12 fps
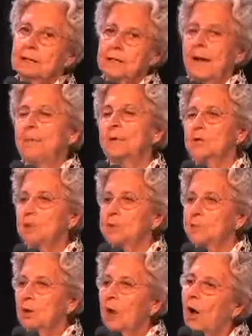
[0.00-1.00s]
and the
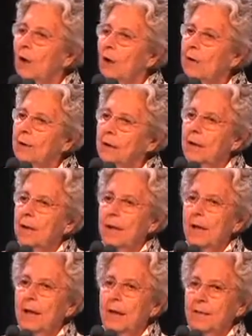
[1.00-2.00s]
parties can then
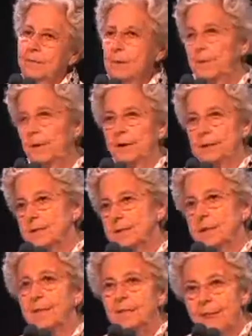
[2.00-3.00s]
negotiate and
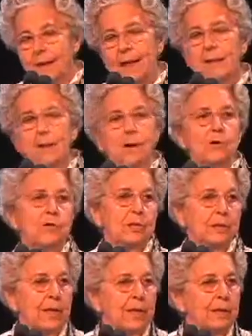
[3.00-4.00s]
work through some
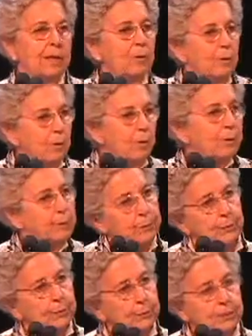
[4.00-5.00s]
of the remaining
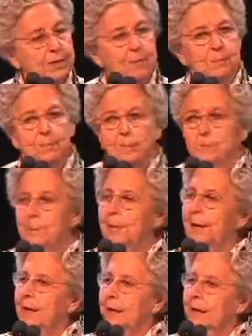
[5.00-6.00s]
contracts,
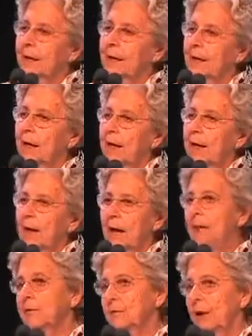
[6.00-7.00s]
but there is no telling
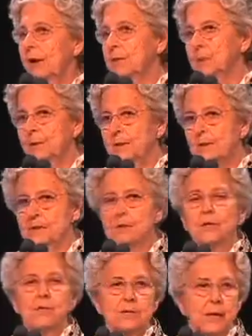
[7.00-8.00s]
uh,
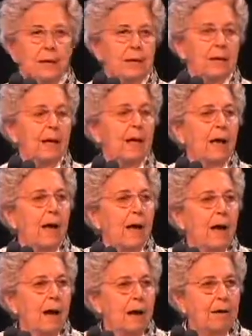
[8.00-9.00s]
how, how that's going to
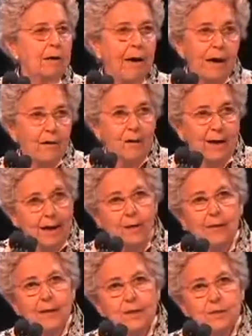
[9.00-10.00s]
proceed as we are
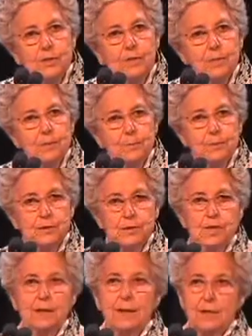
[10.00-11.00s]
in the process of
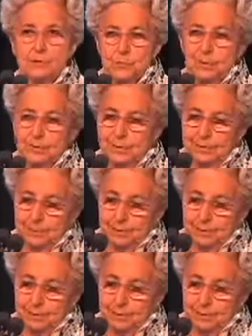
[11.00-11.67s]
doing that now.